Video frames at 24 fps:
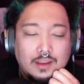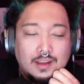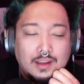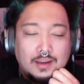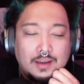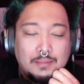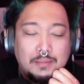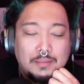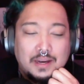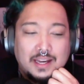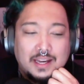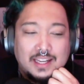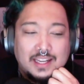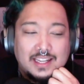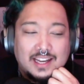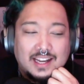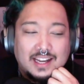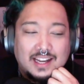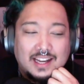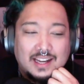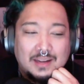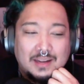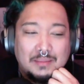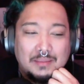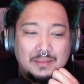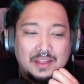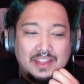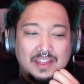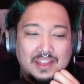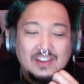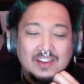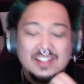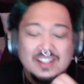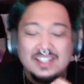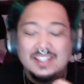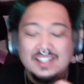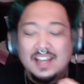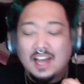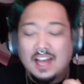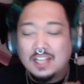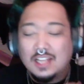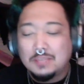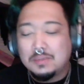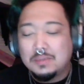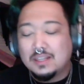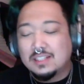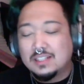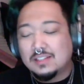But there is this
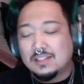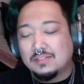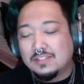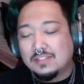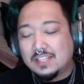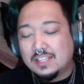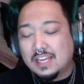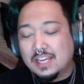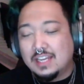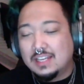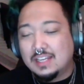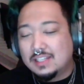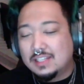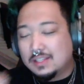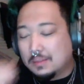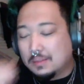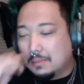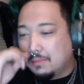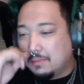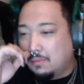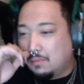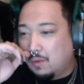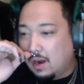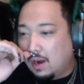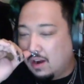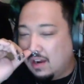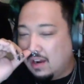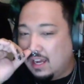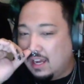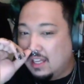aspect of Satanism where